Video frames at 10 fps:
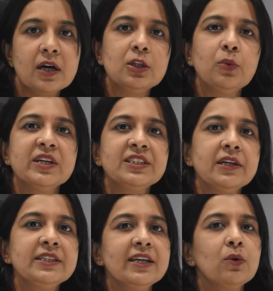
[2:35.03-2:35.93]
Otherwise,
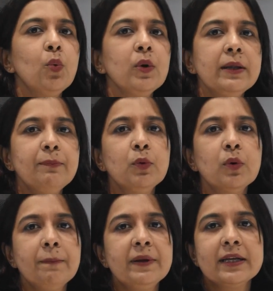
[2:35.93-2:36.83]
they'll take only
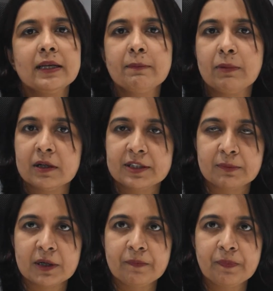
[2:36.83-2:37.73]
poor platelet
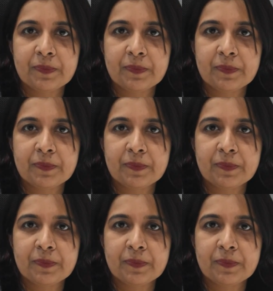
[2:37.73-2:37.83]
plasma.